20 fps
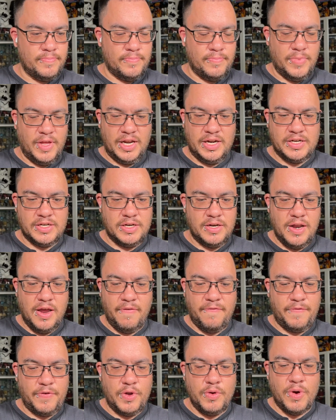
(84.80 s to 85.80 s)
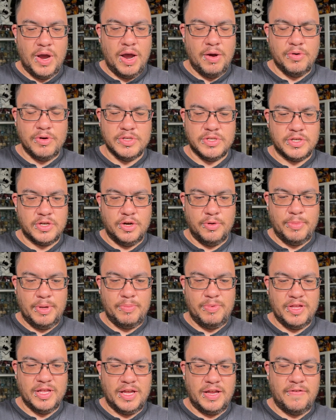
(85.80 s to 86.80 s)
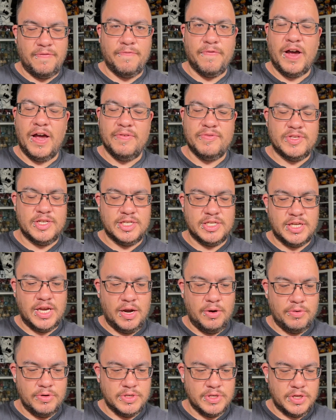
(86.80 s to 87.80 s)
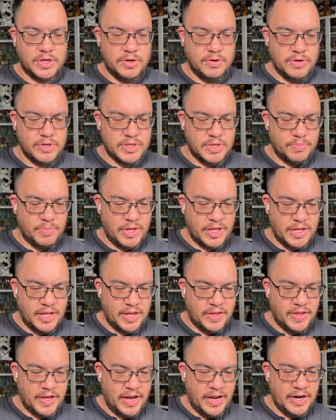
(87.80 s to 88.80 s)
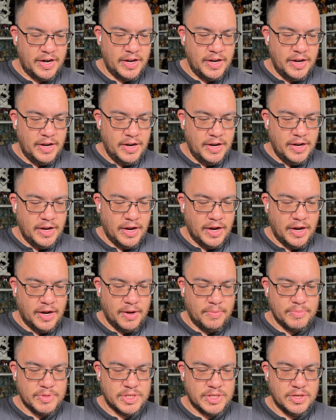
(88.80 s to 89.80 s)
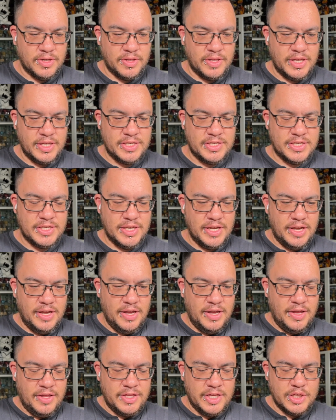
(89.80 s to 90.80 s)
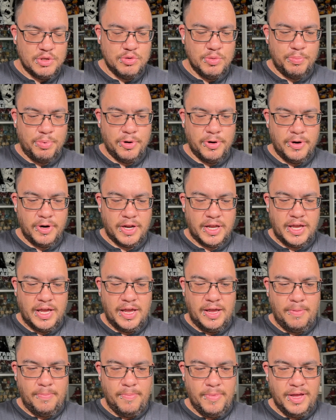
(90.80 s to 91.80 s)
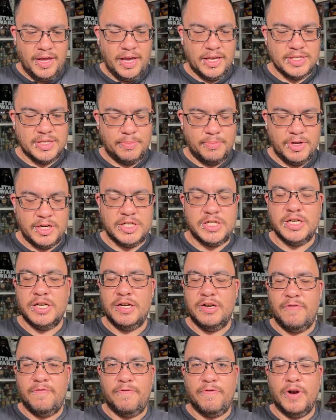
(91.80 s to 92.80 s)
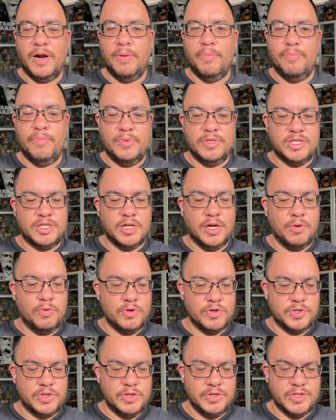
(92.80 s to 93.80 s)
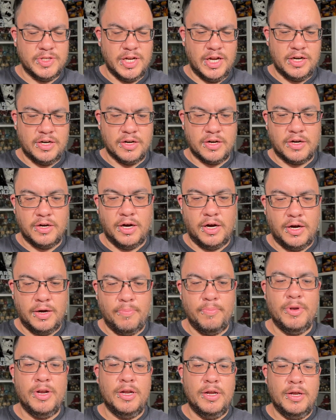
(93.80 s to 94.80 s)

like a few hours ago, maybe like 5-6 hours ago or something like that. So this report came, as I mentioned, from StarWarsNewsNet.com,